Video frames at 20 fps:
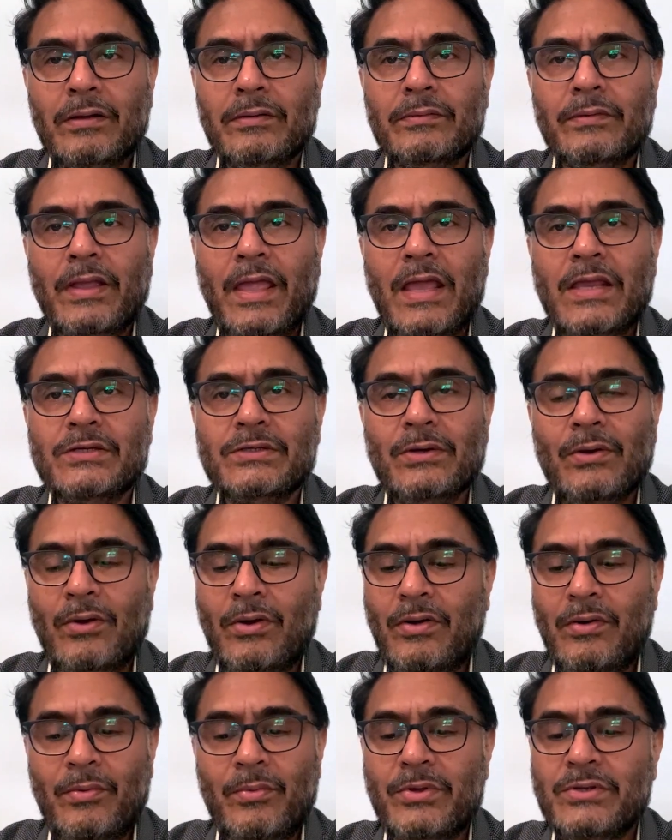case
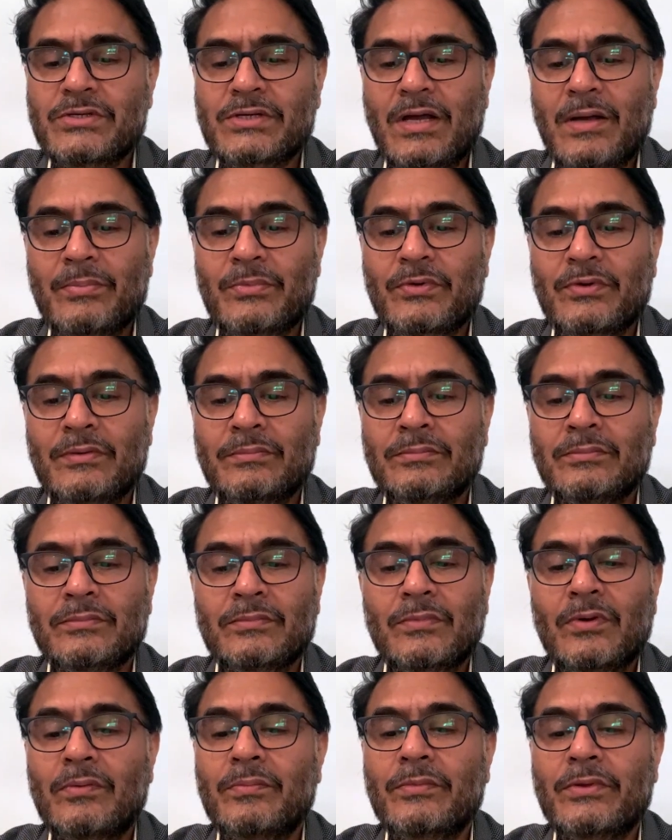law which comes from
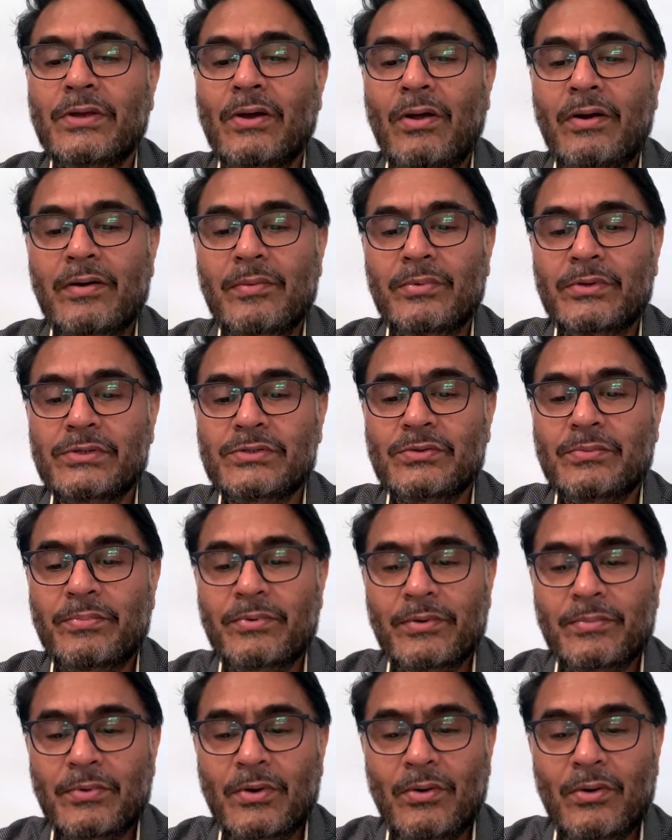the Honorable
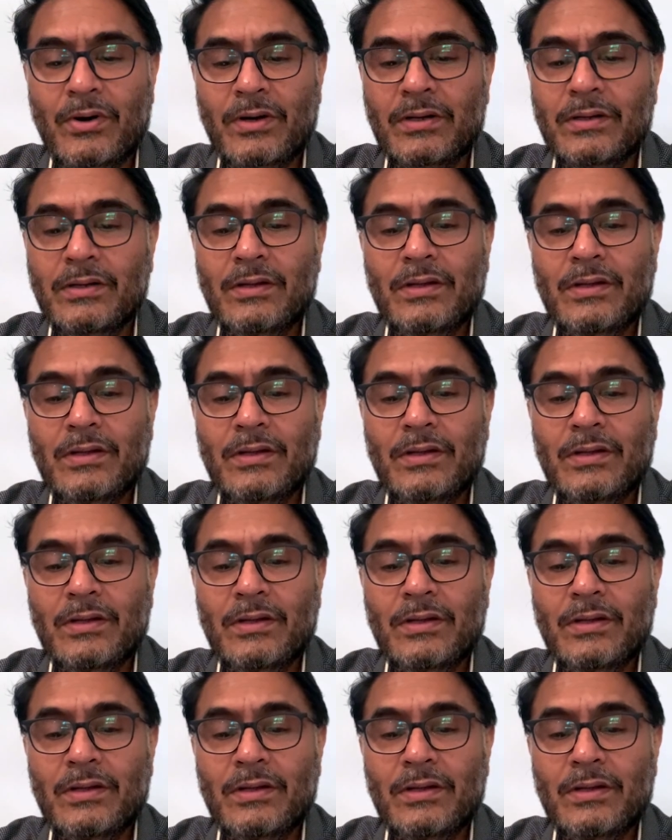Supreme Court